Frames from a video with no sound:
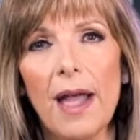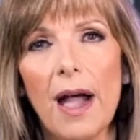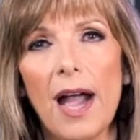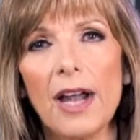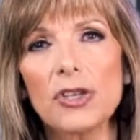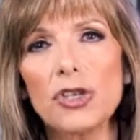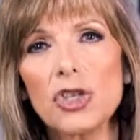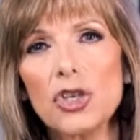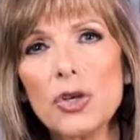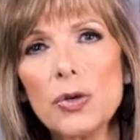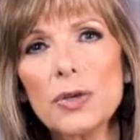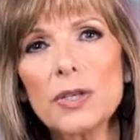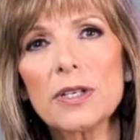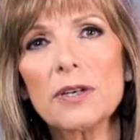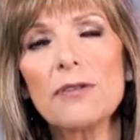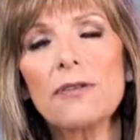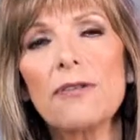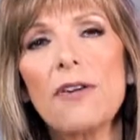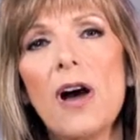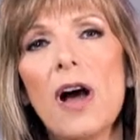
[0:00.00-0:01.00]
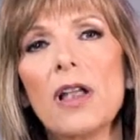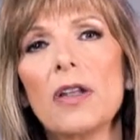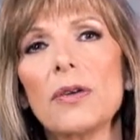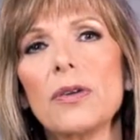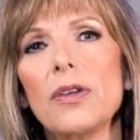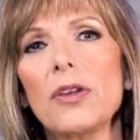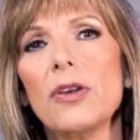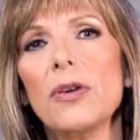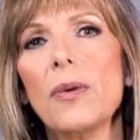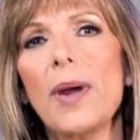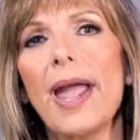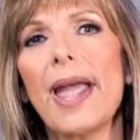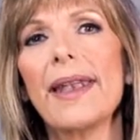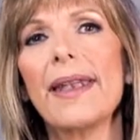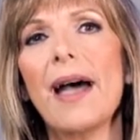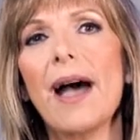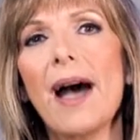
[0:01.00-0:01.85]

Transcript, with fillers: I choose to follow you, and